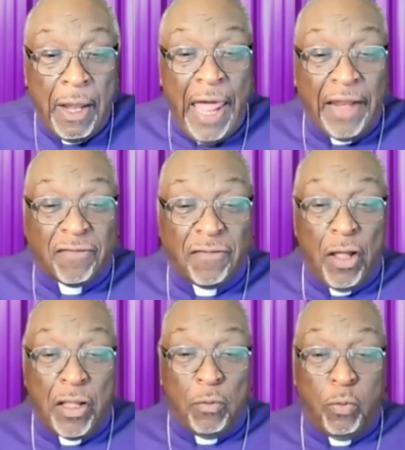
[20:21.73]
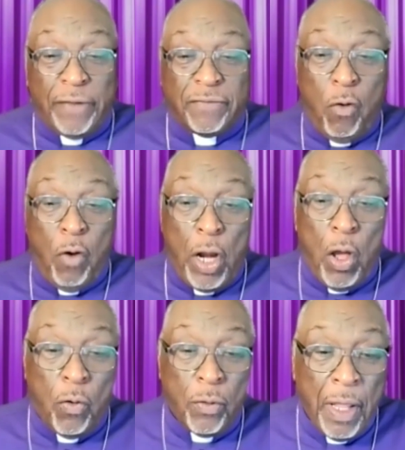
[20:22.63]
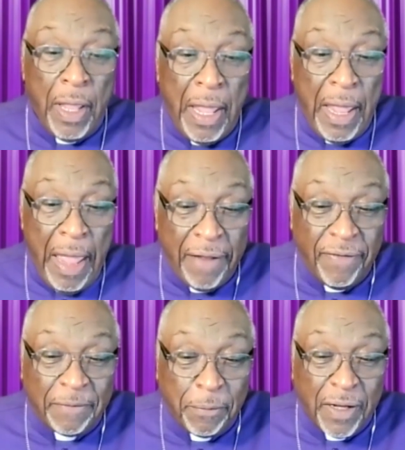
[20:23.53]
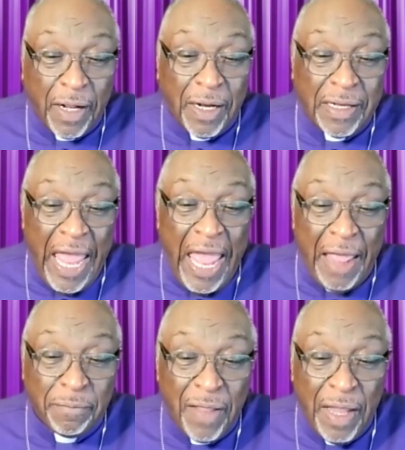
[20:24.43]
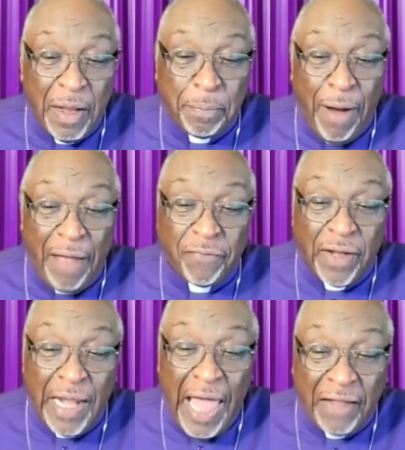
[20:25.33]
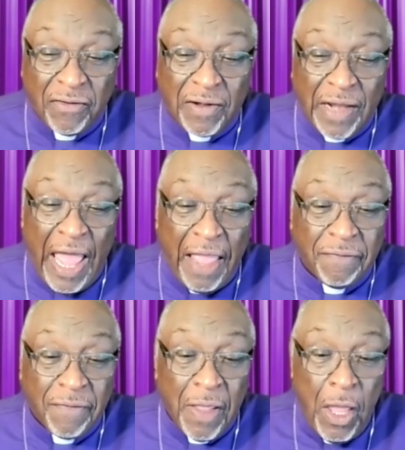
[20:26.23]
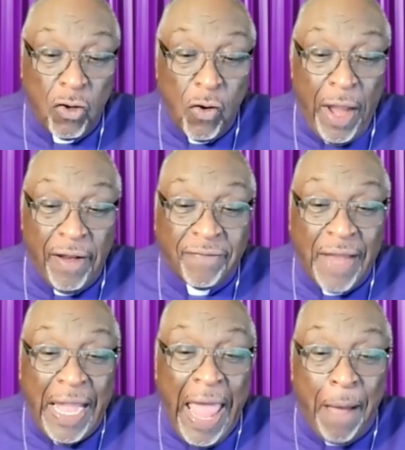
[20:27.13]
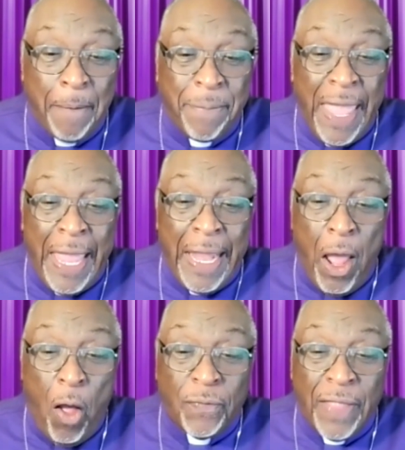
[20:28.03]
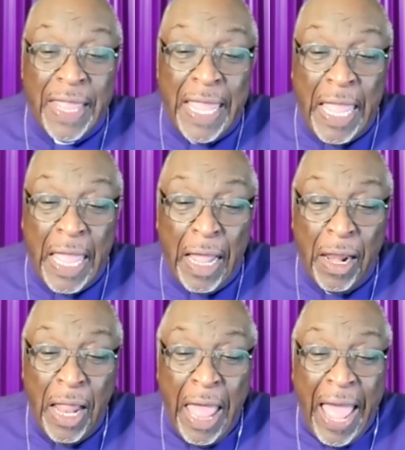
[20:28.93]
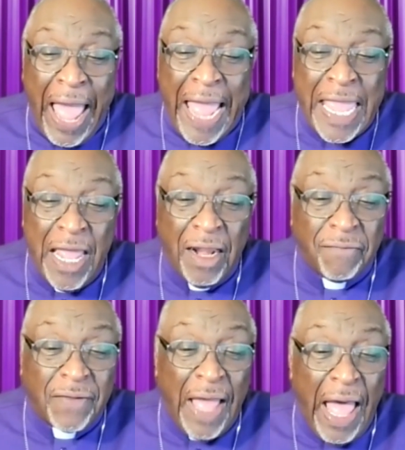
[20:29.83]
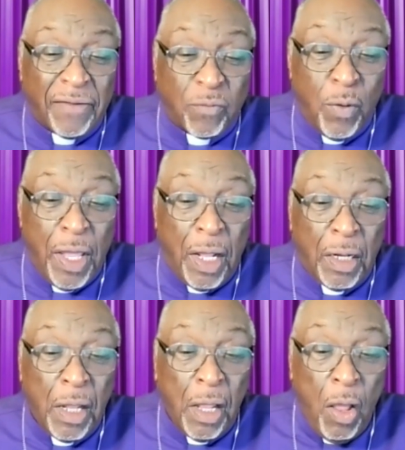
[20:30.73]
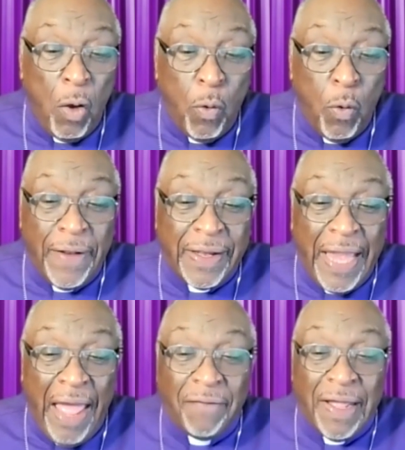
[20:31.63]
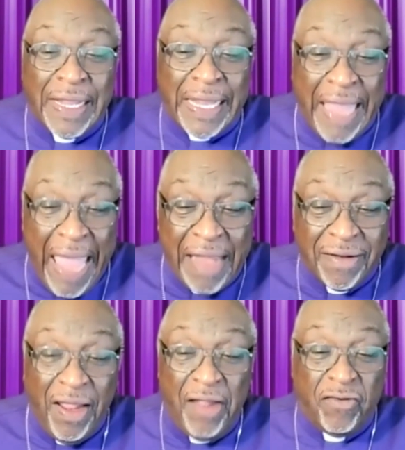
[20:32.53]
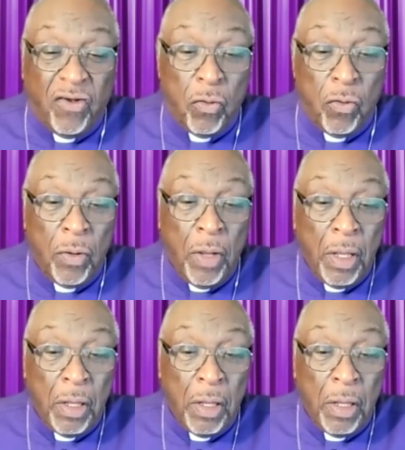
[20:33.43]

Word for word: Let us look at what's going on at this particular time in the prophet Elijah's life. To understand how being on the hill, high hill of God's will, where the devil can't touch you,